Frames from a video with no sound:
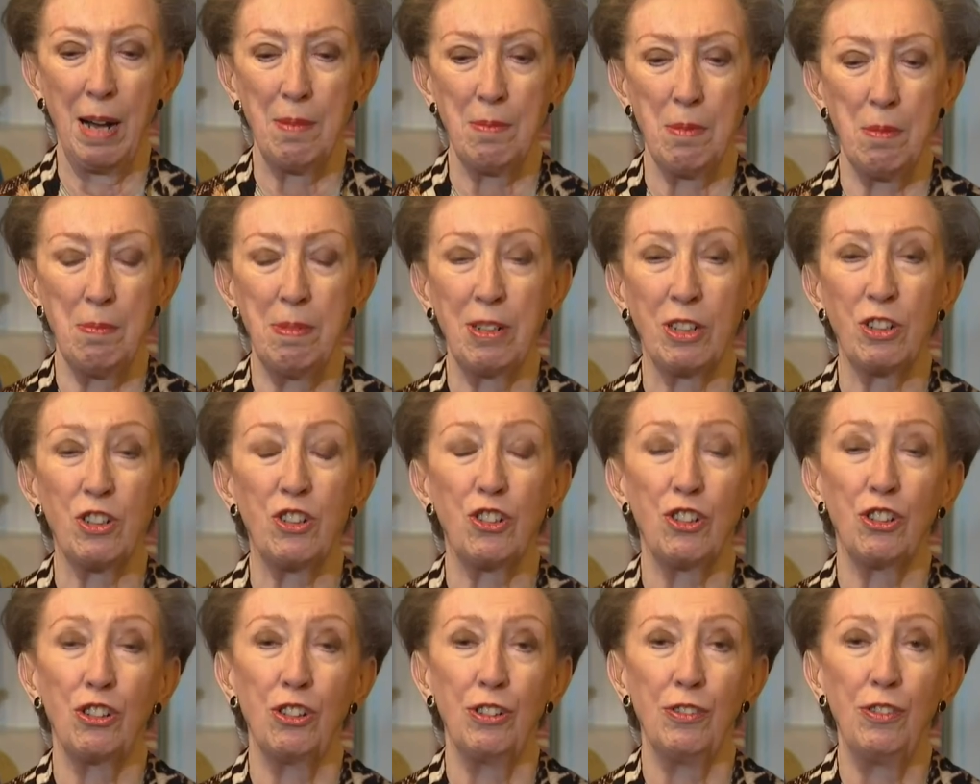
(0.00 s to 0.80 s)
I'm a
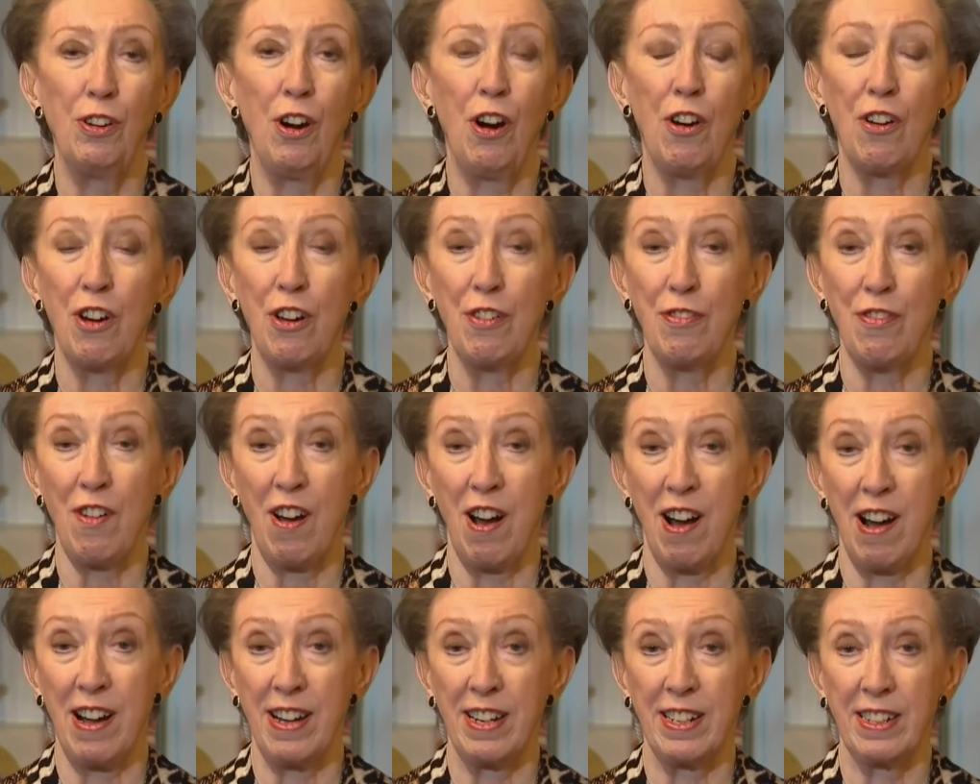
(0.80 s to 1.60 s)
mixture of
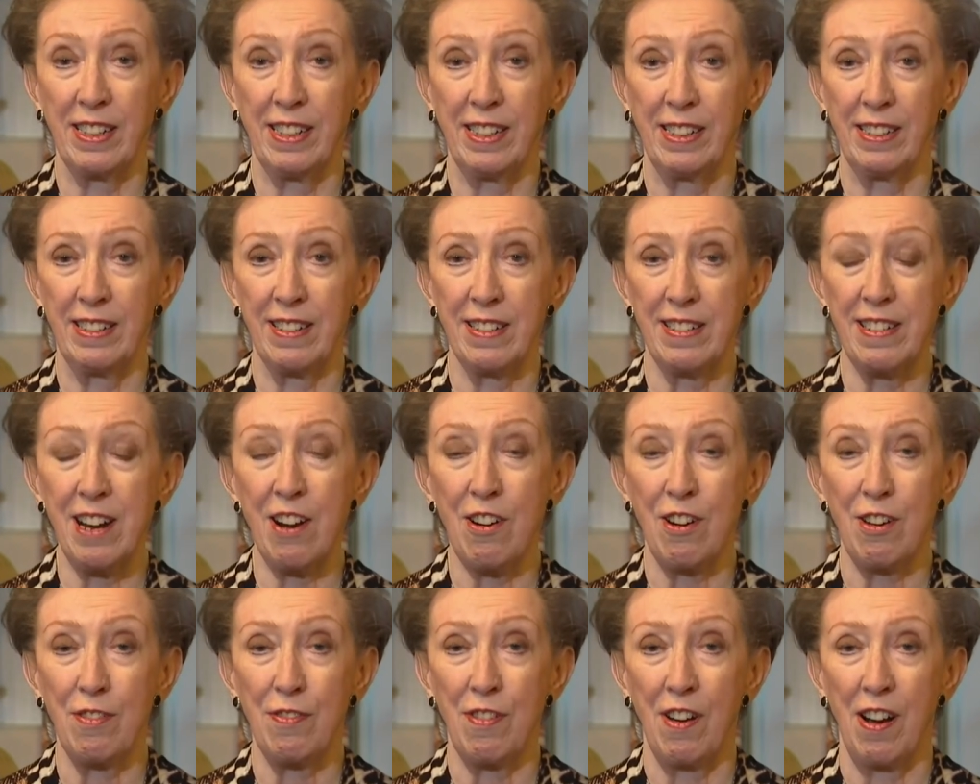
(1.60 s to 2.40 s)
horrified and
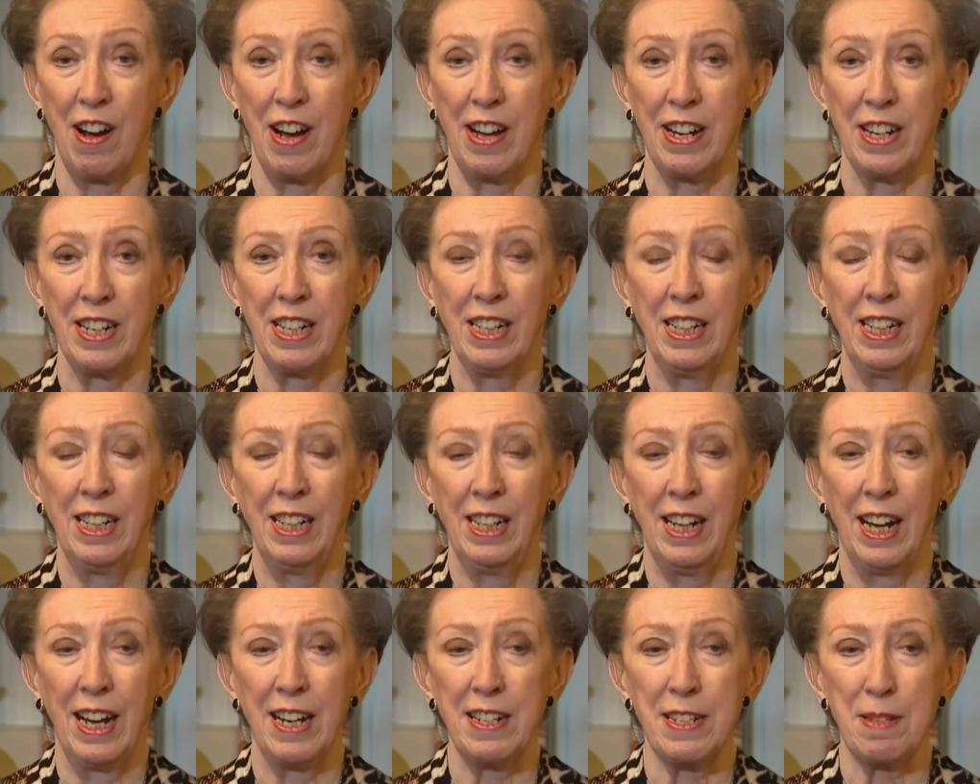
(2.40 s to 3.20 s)
terrified.
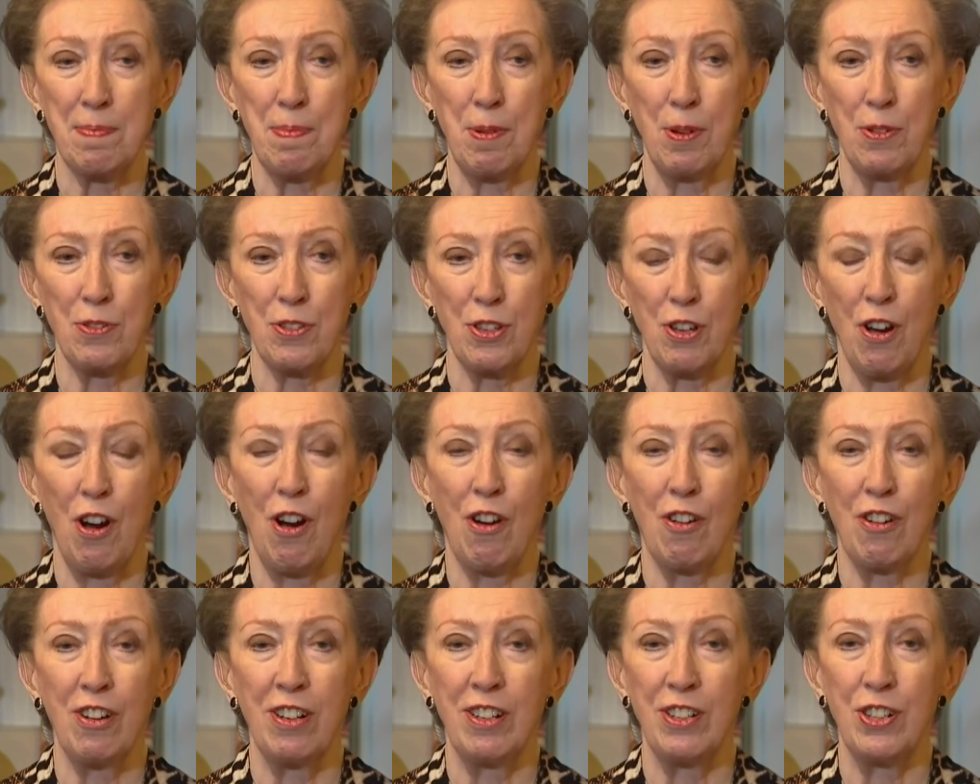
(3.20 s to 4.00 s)
I suppose the
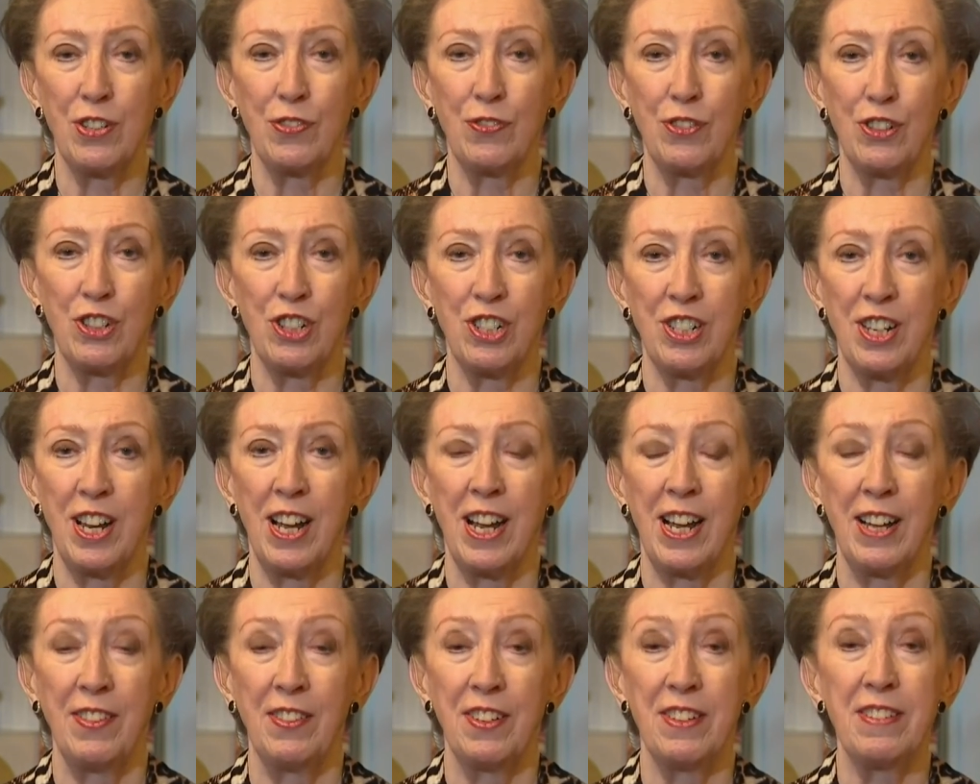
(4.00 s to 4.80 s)
horror is for
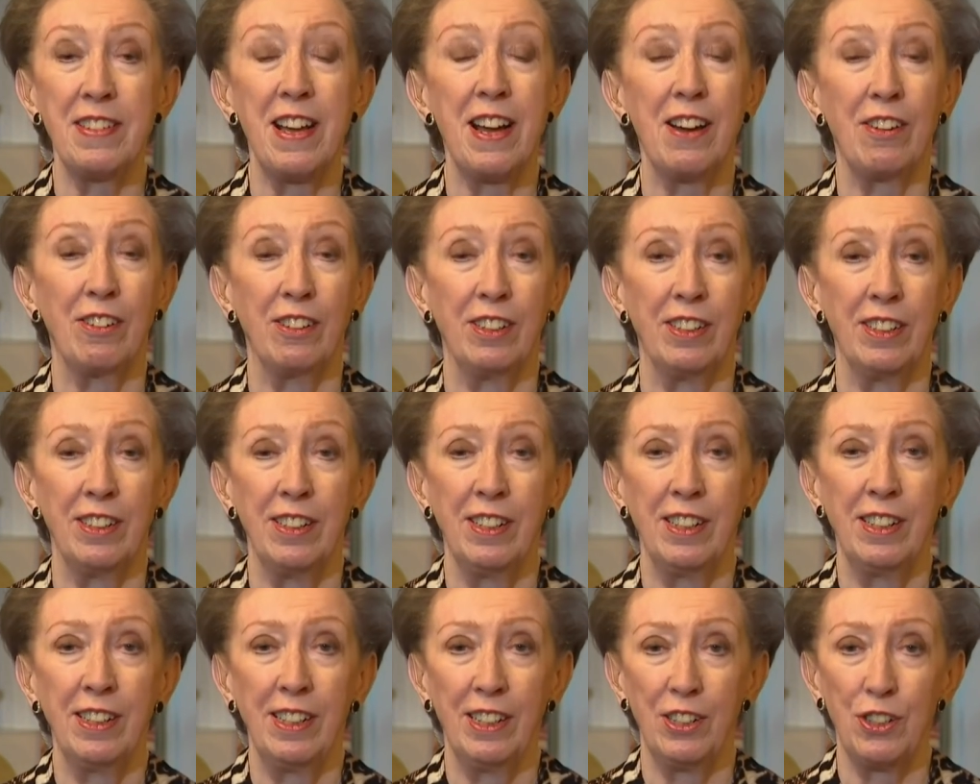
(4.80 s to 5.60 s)
today and the terror
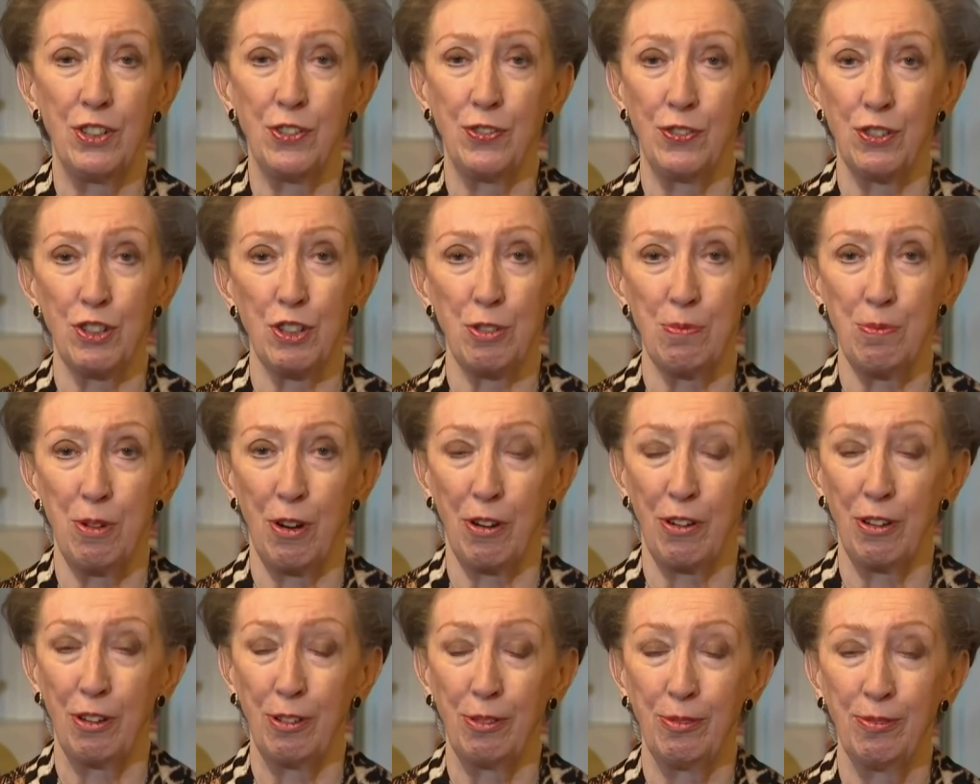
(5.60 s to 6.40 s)
is for
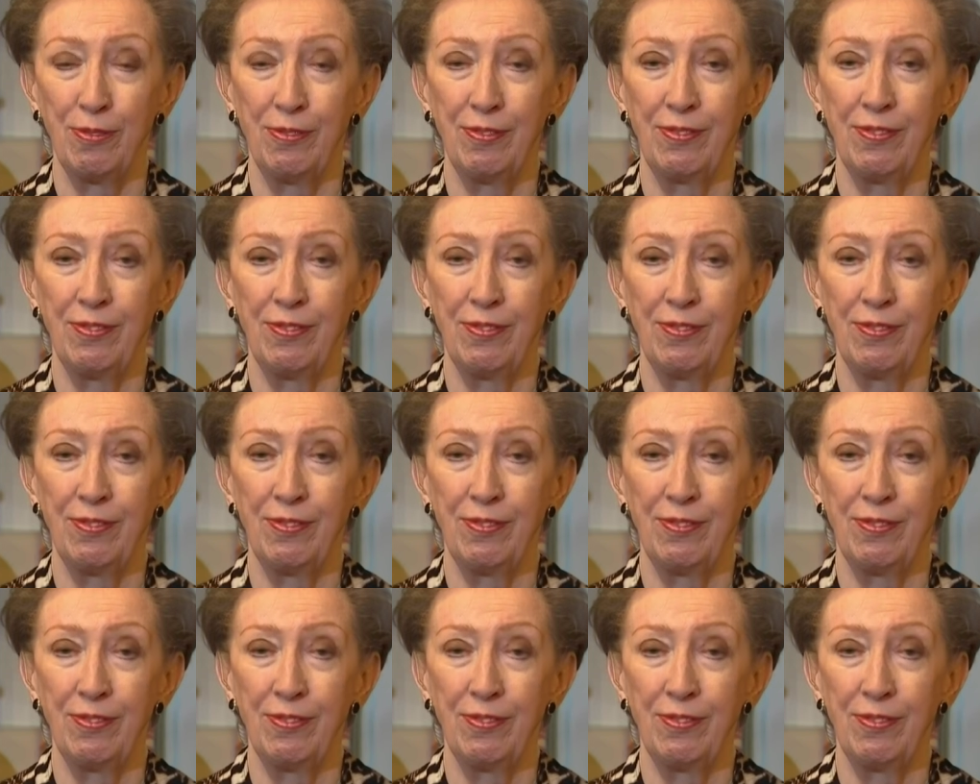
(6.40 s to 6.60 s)
tomorrow.